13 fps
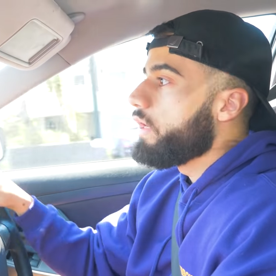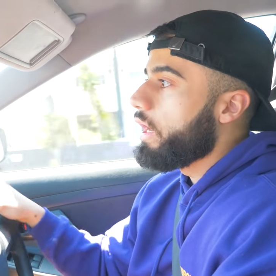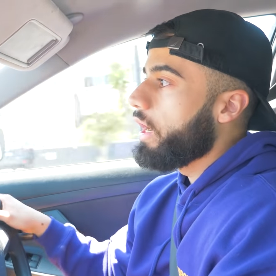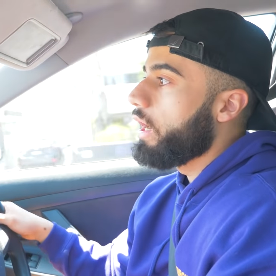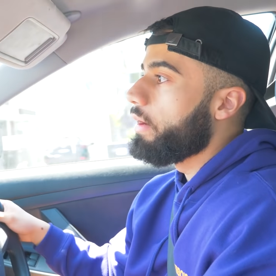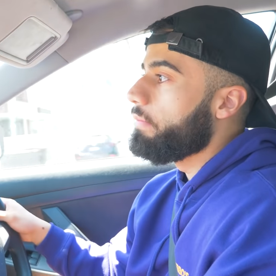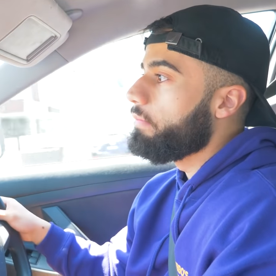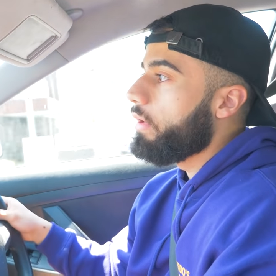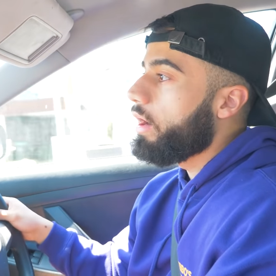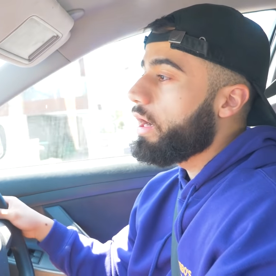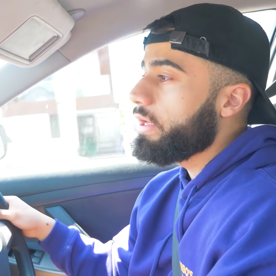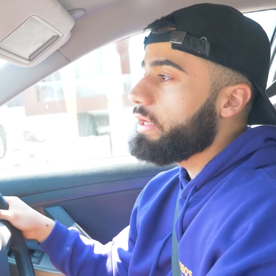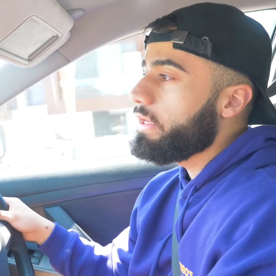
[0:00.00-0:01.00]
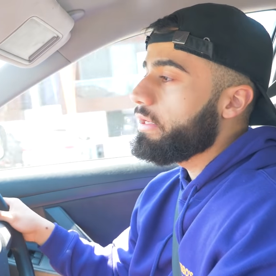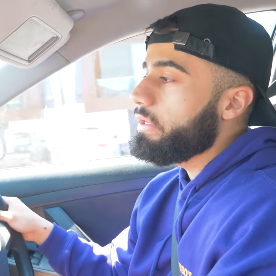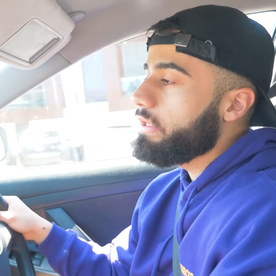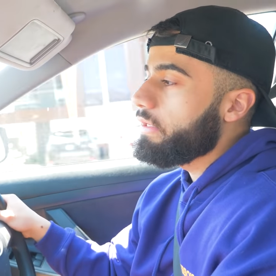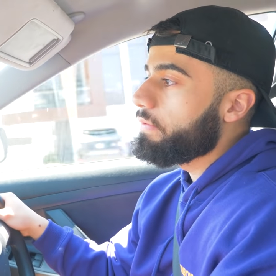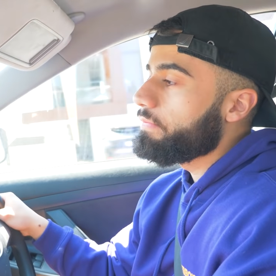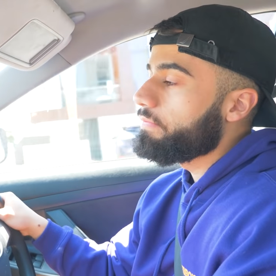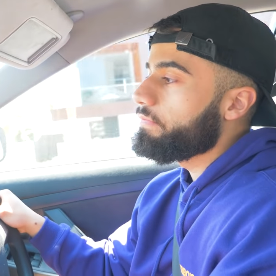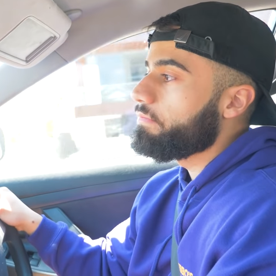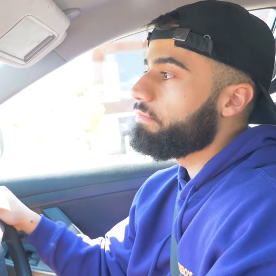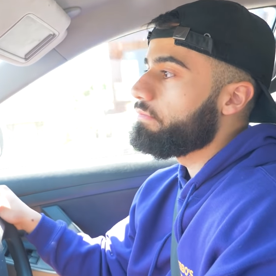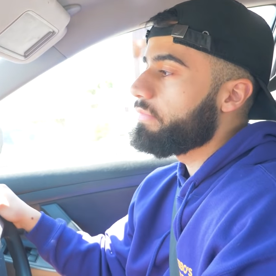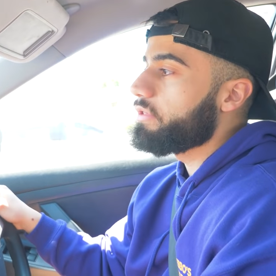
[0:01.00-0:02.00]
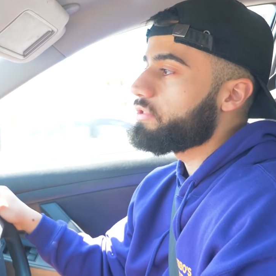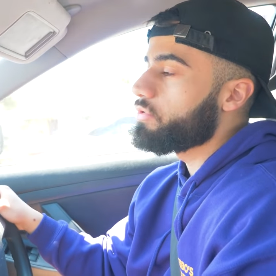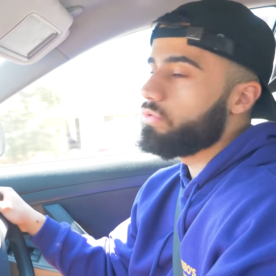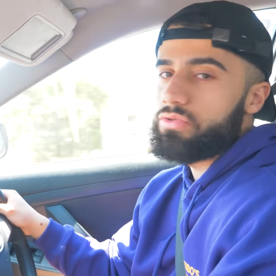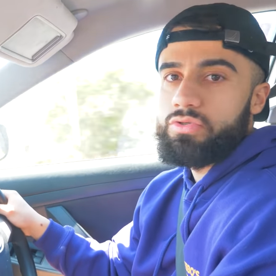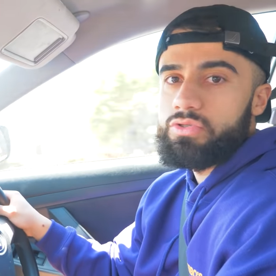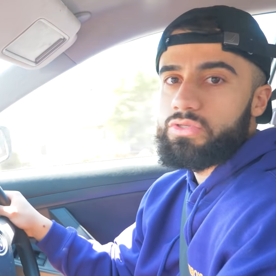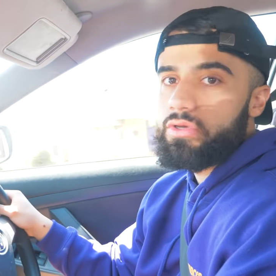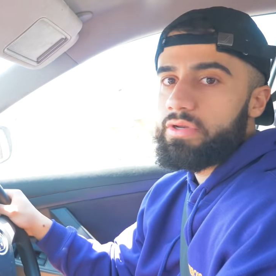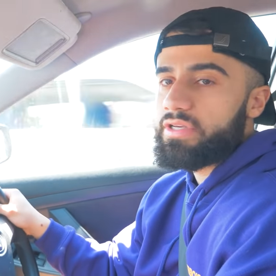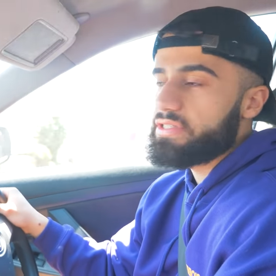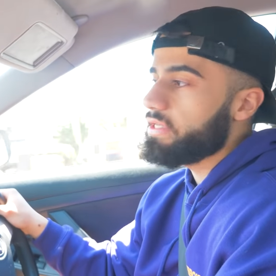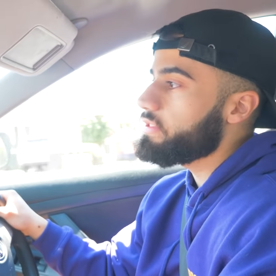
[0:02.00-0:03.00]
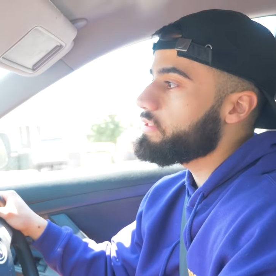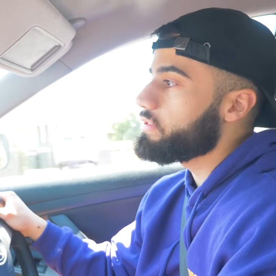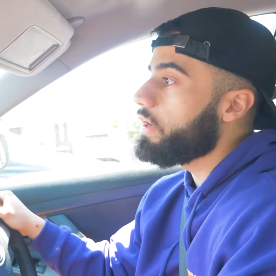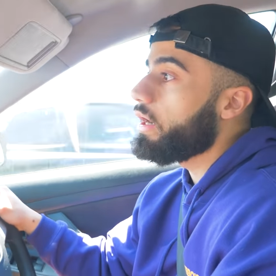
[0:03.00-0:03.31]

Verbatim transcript: Um, I, to to certain extents,